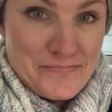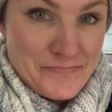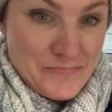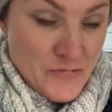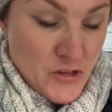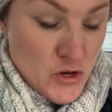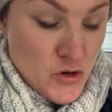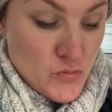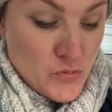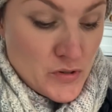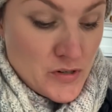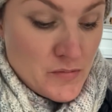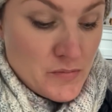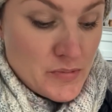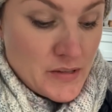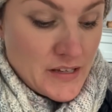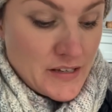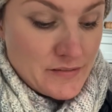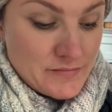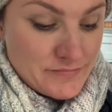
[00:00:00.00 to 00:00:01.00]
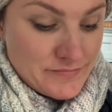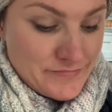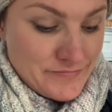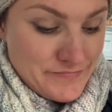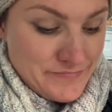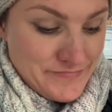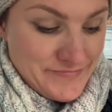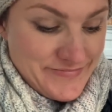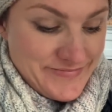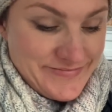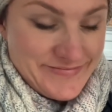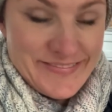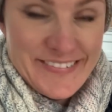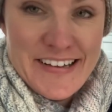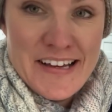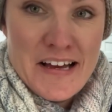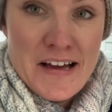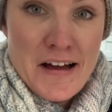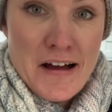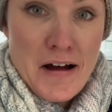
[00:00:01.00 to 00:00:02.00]
Who wouldn't be?
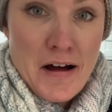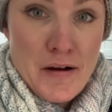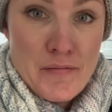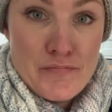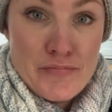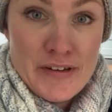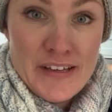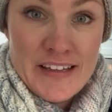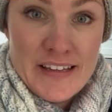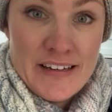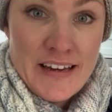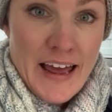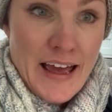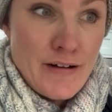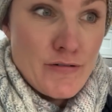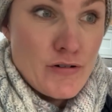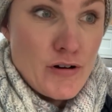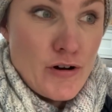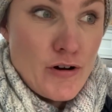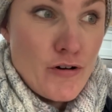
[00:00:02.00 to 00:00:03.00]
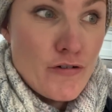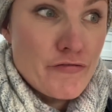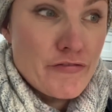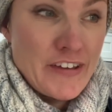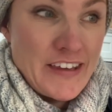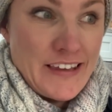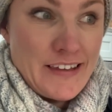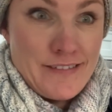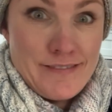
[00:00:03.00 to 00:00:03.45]
I'm bringing out a coffee.